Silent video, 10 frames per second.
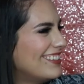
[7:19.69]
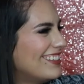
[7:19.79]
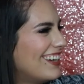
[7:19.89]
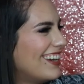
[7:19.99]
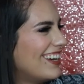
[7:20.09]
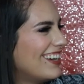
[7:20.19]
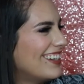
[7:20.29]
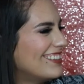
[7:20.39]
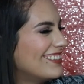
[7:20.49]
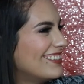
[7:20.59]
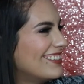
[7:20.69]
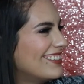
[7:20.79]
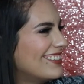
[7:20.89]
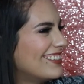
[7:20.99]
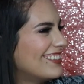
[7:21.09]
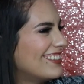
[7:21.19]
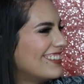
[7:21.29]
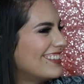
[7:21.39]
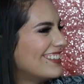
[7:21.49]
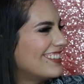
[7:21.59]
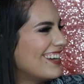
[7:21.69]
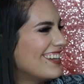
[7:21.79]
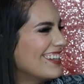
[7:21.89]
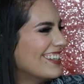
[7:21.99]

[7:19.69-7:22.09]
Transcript: (silent)